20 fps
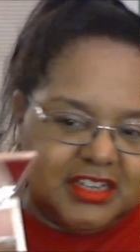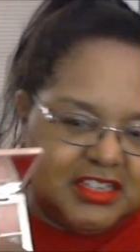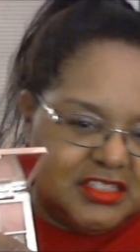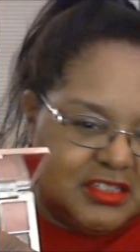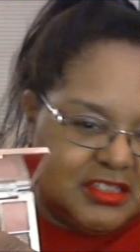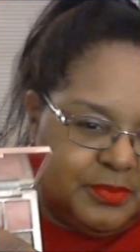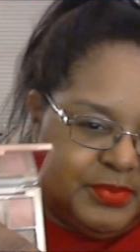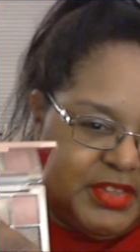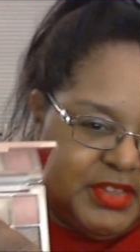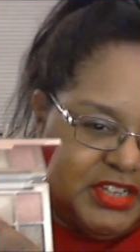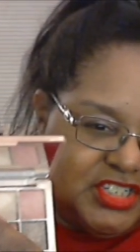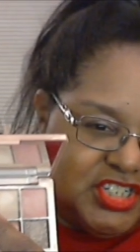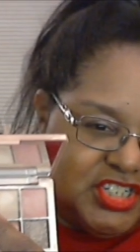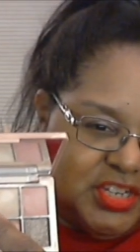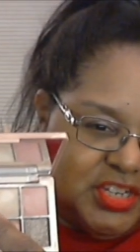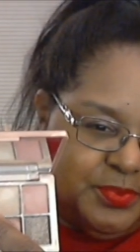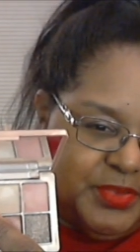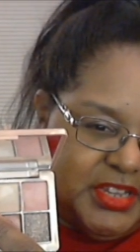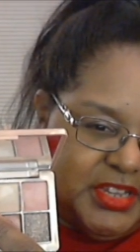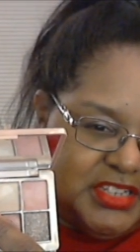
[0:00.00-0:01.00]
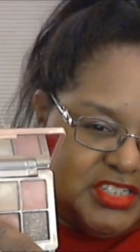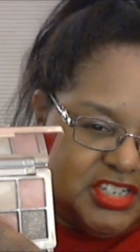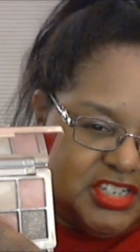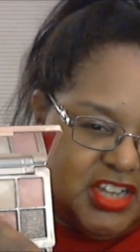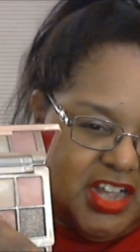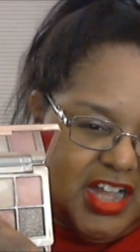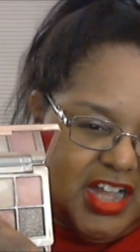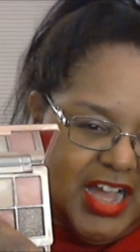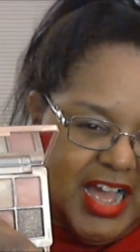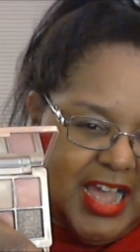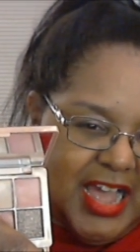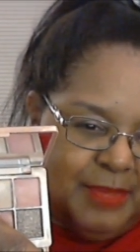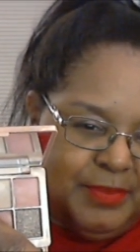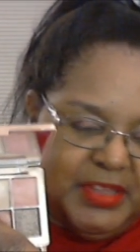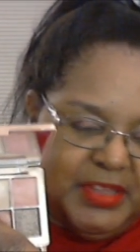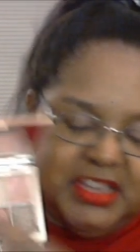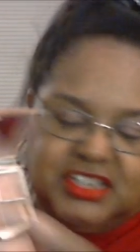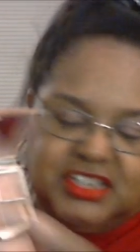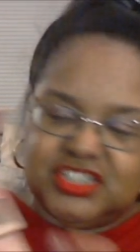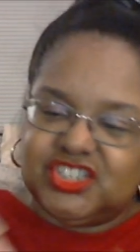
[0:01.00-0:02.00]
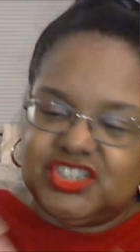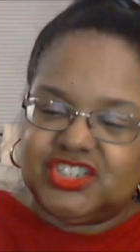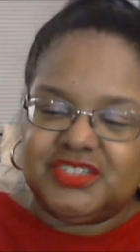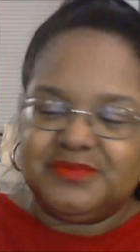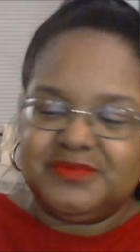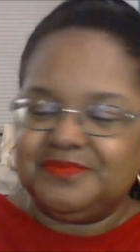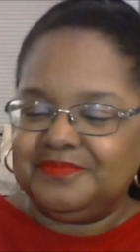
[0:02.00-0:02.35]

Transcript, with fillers: it's a peachy, peachy, a high peach.